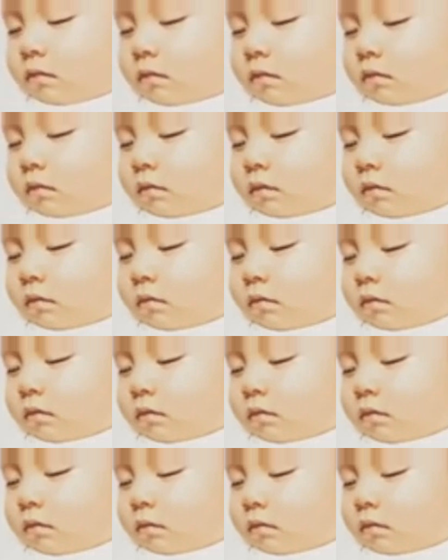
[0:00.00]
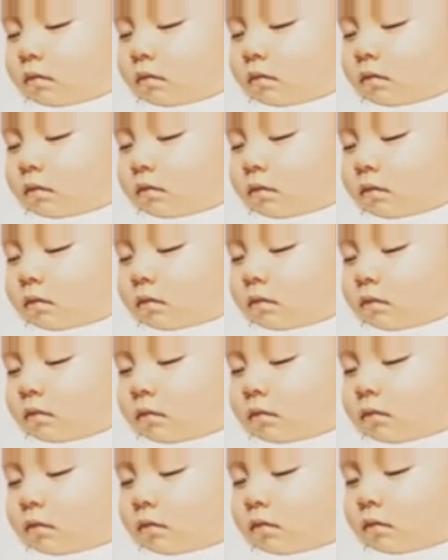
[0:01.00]

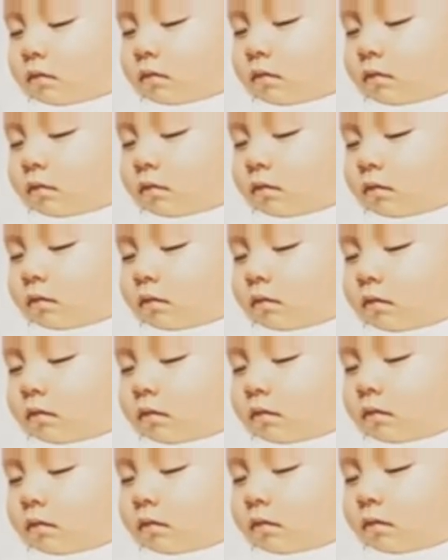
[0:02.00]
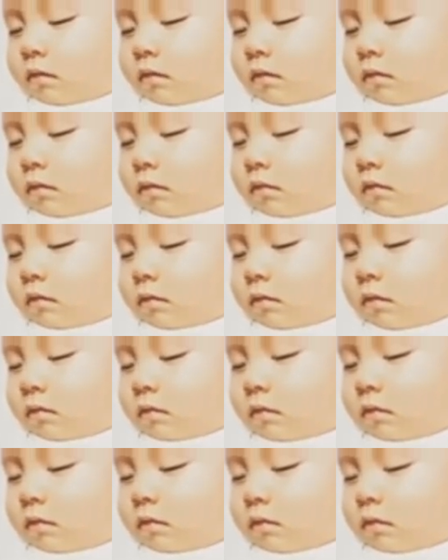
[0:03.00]

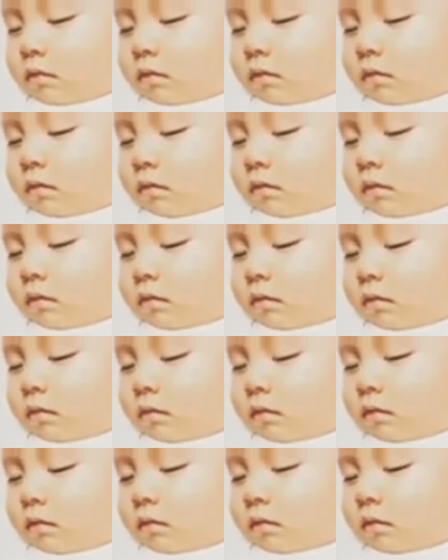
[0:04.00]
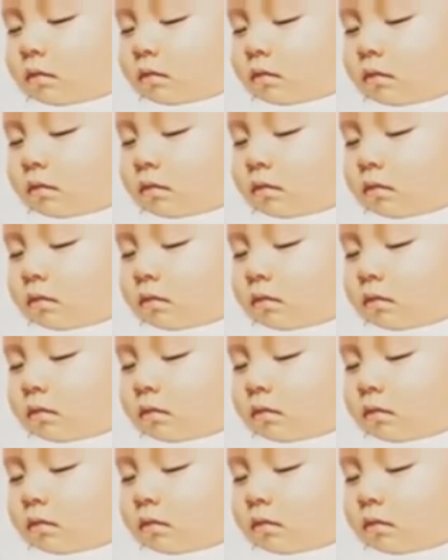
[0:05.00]
(not speaking)